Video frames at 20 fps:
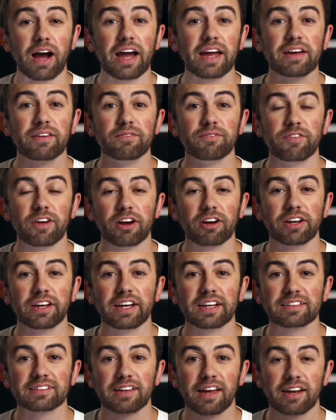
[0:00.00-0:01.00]
I am
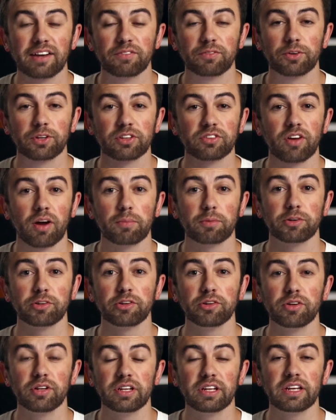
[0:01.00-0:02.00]
very excited for this
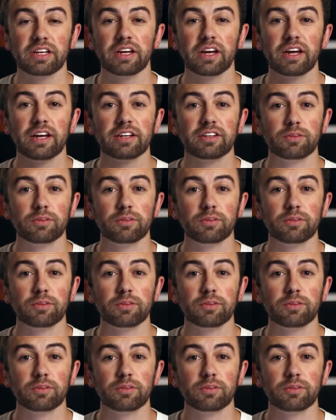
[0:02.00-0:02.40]
opportunity